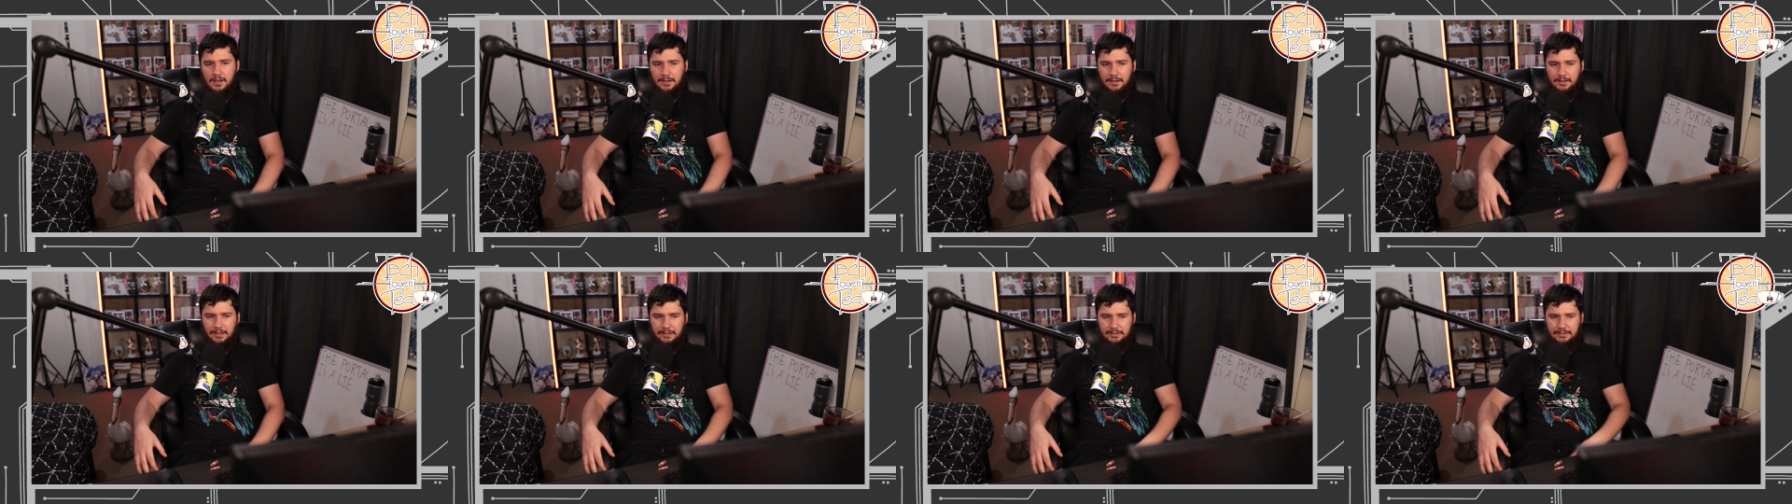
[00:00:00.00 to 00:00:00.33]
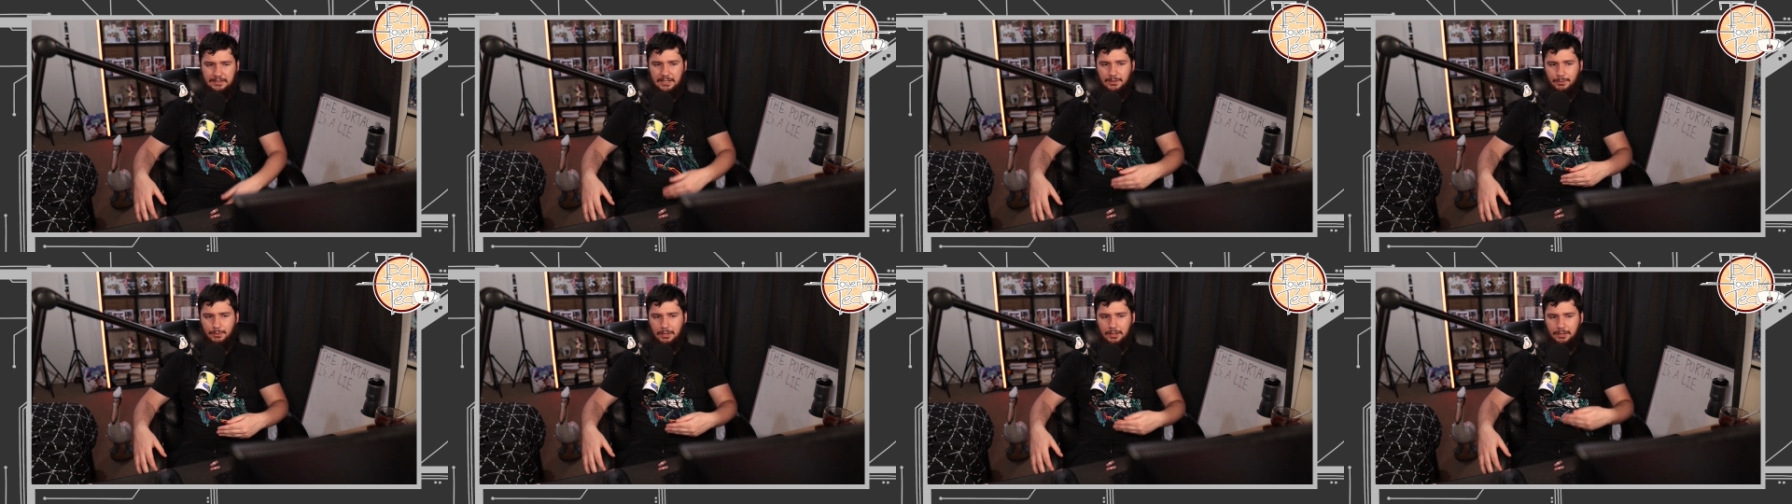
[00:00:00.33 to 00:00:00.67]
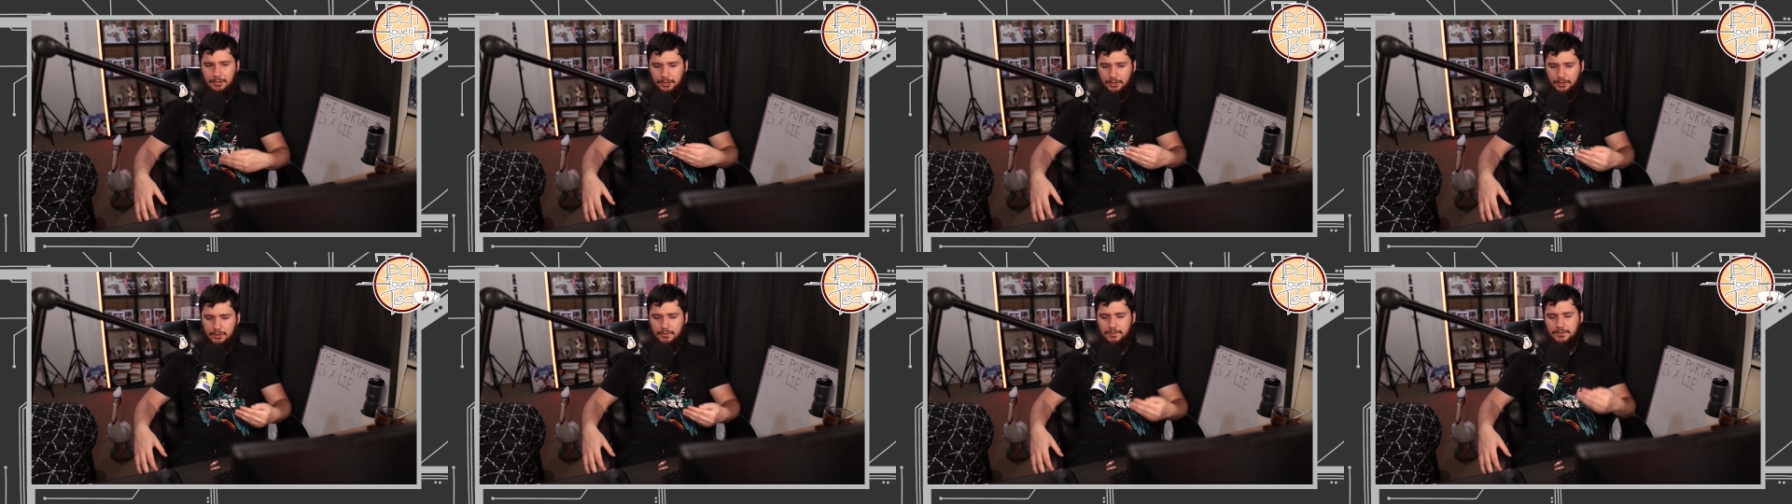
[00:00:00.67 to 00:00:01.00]
Like, there are a
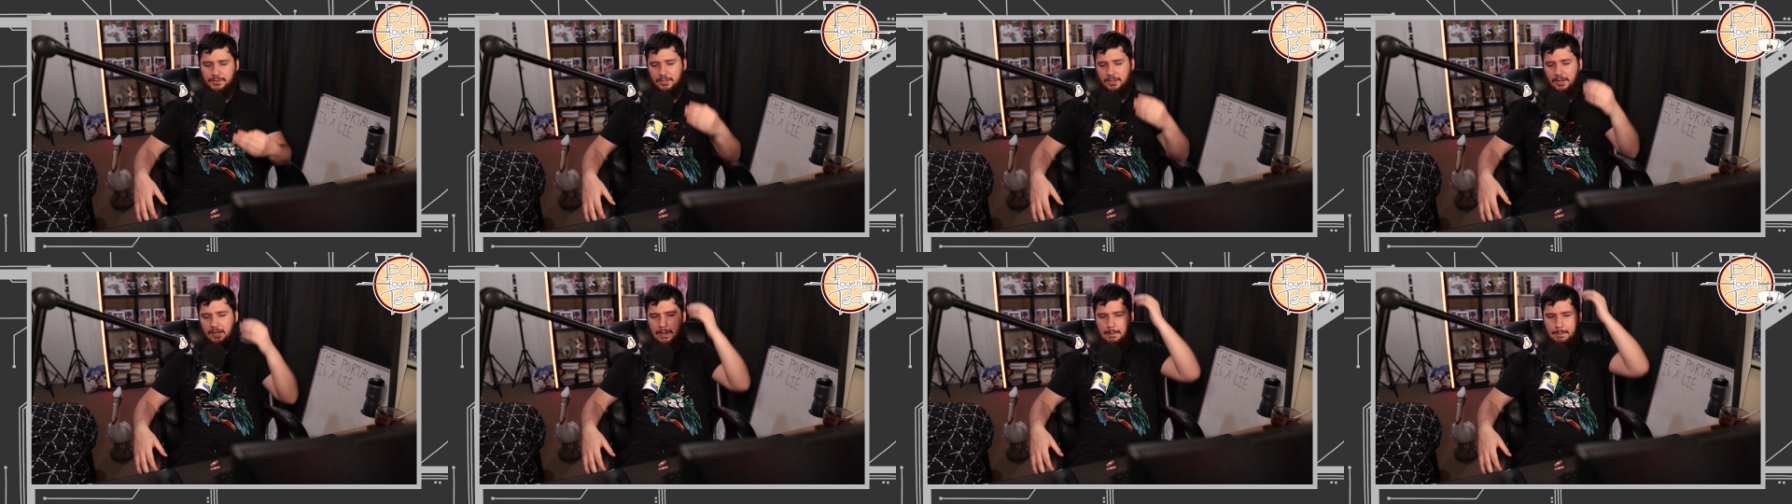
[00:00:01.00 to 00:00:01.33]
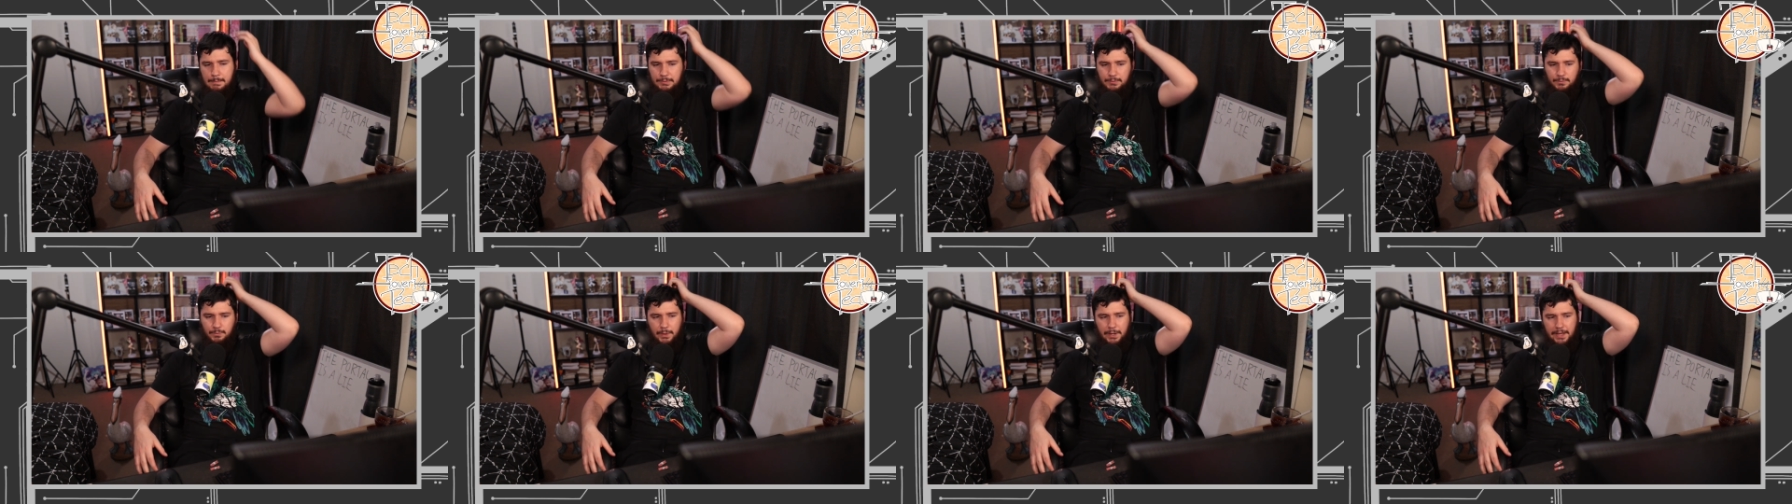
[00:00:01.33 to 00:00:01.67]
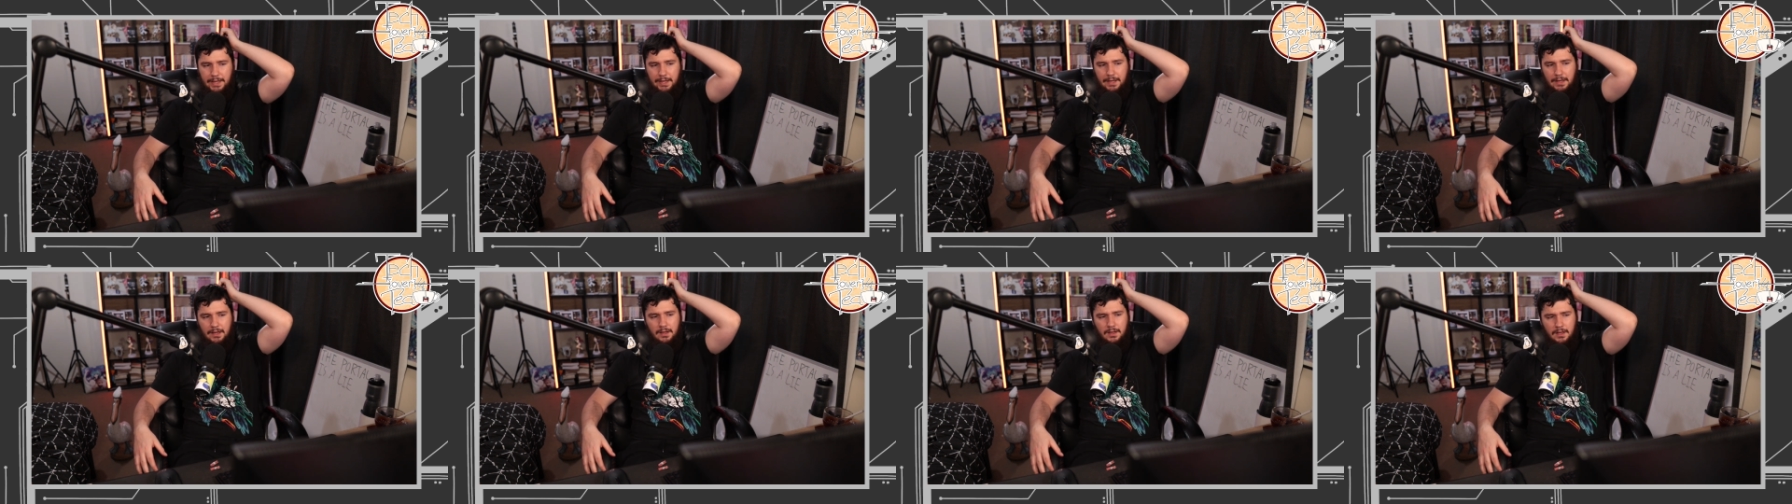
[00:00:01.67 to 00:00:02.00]
lot of times where